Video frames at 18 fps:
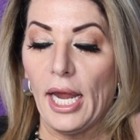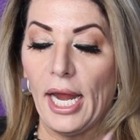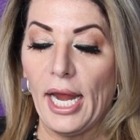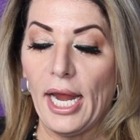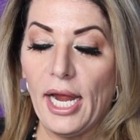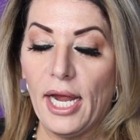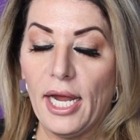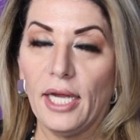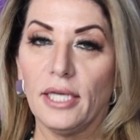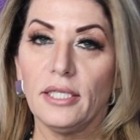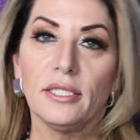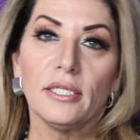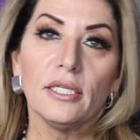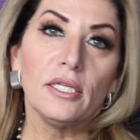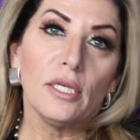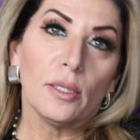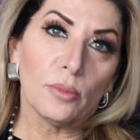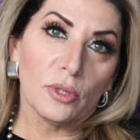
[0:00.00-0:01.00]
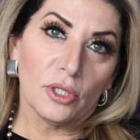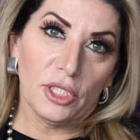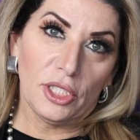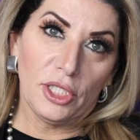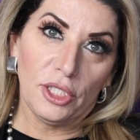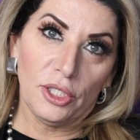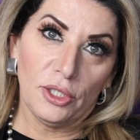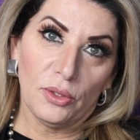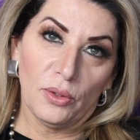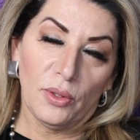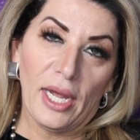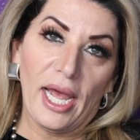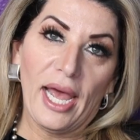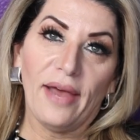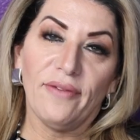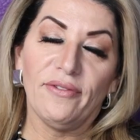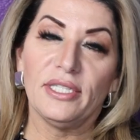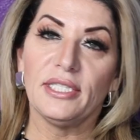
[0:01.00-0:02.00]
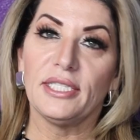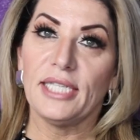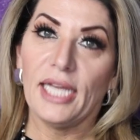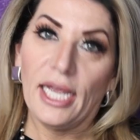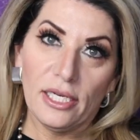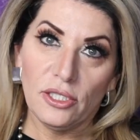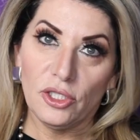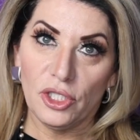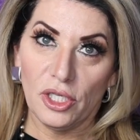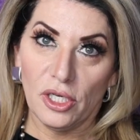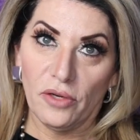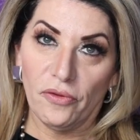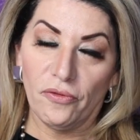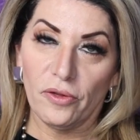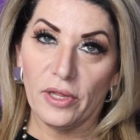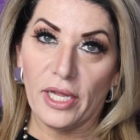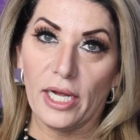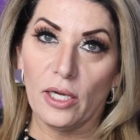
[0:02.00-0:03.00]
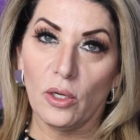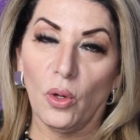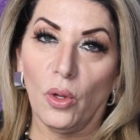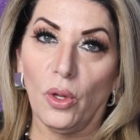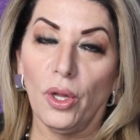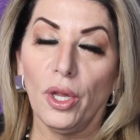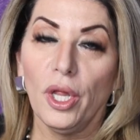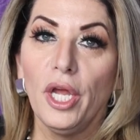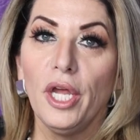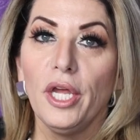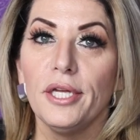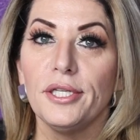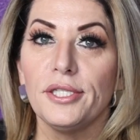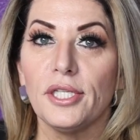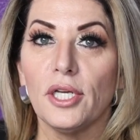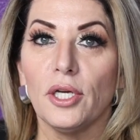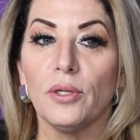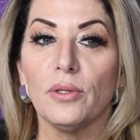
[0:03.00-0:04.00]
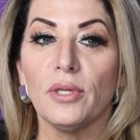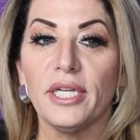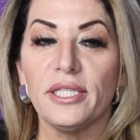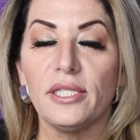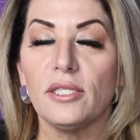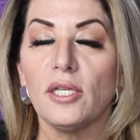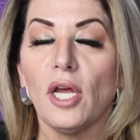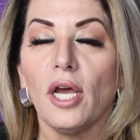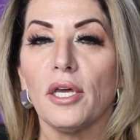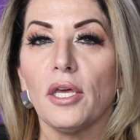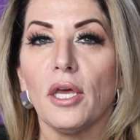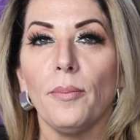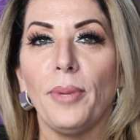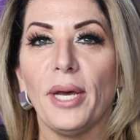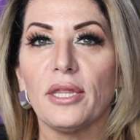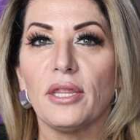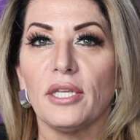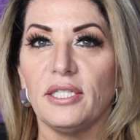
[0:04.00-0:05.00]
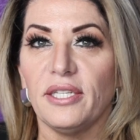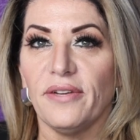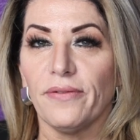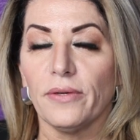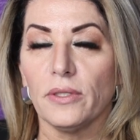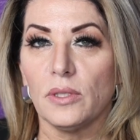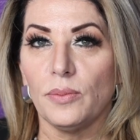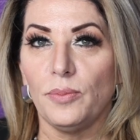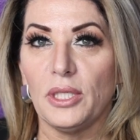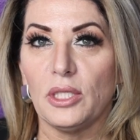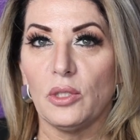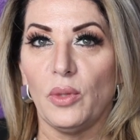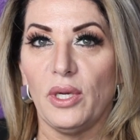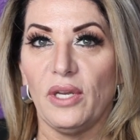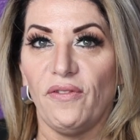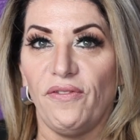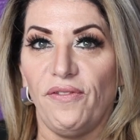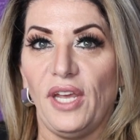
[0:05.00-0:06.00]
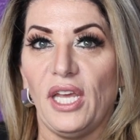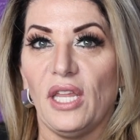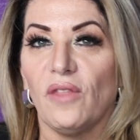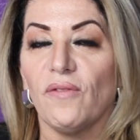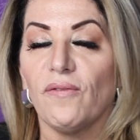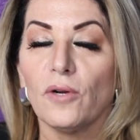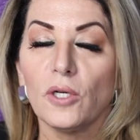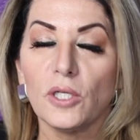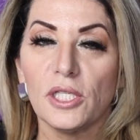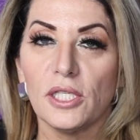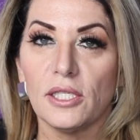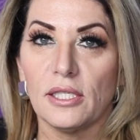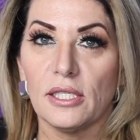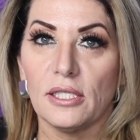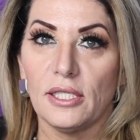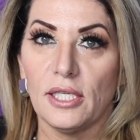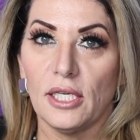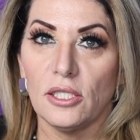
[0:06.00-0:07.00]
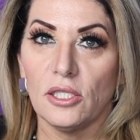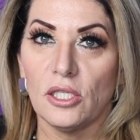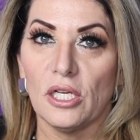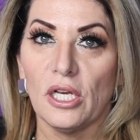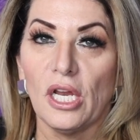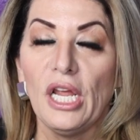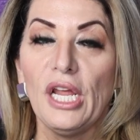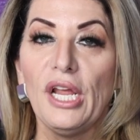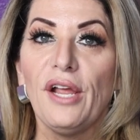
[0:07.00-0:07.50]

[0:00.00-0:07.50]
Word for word: And number two, have intention for that goal. So let's talk about the difference between faith versus intention.